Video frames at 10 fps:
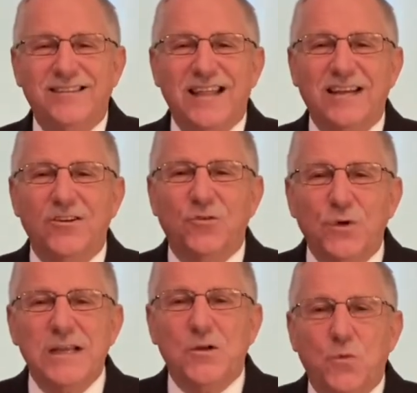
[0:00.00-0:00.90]
that
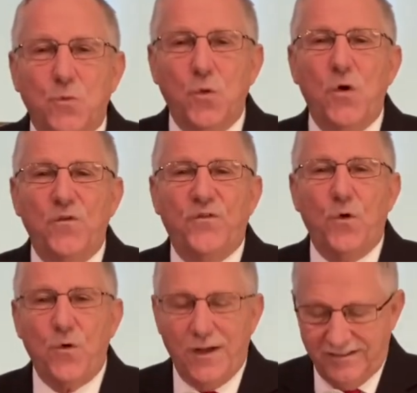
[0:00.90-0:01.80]
Greek word
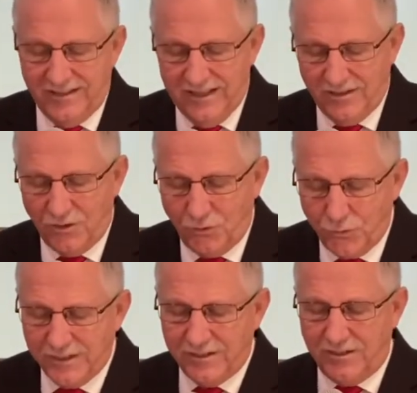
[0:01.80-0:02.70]
for us is
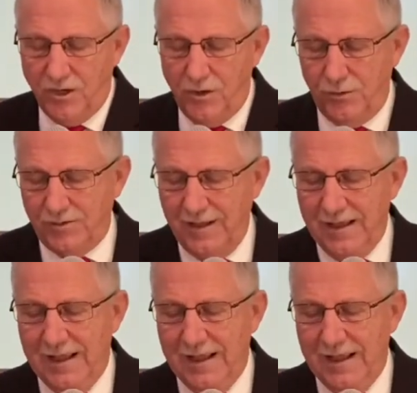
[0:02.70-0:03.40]
Christos,